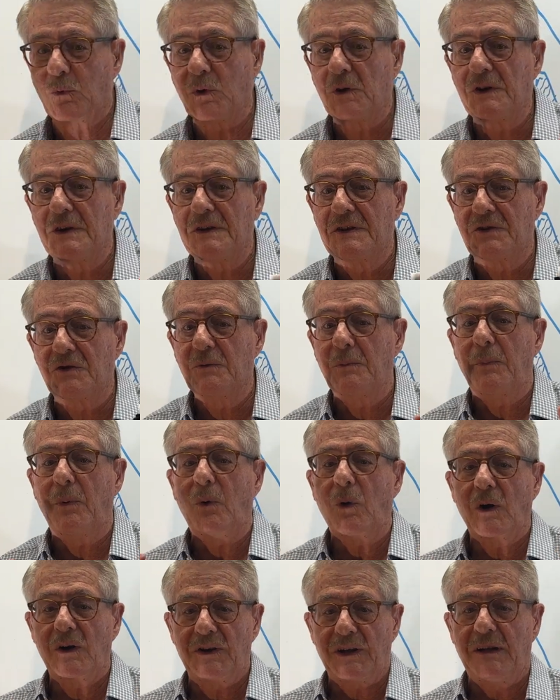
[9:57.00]
wouldn't
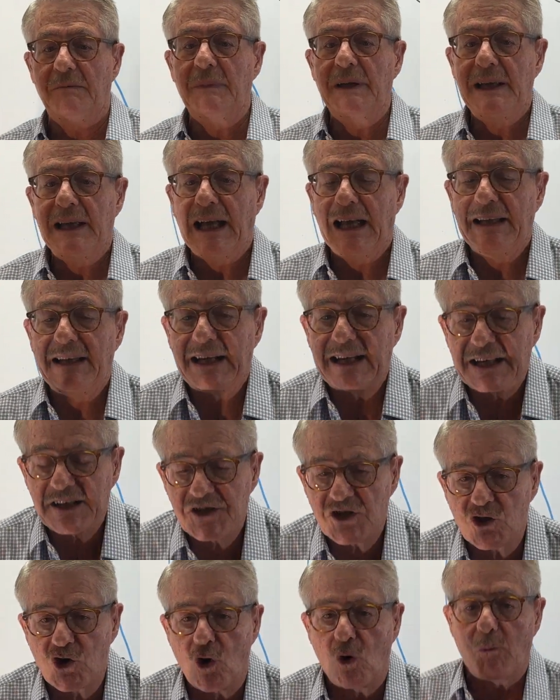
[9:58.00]
support them, and the
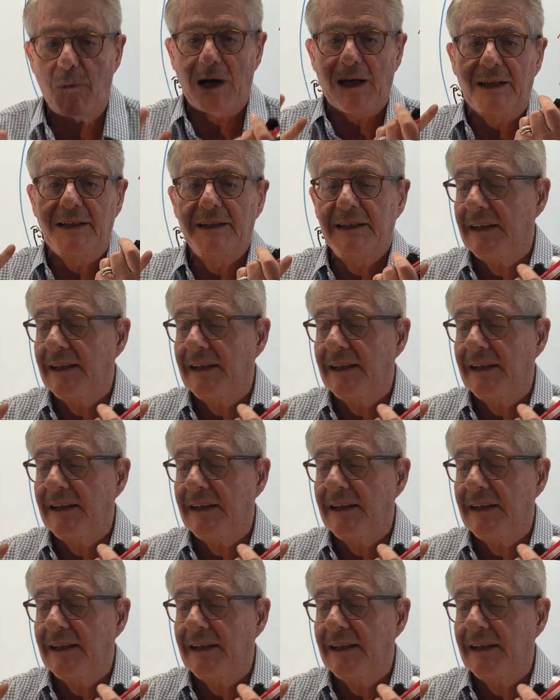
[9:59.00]
stroma.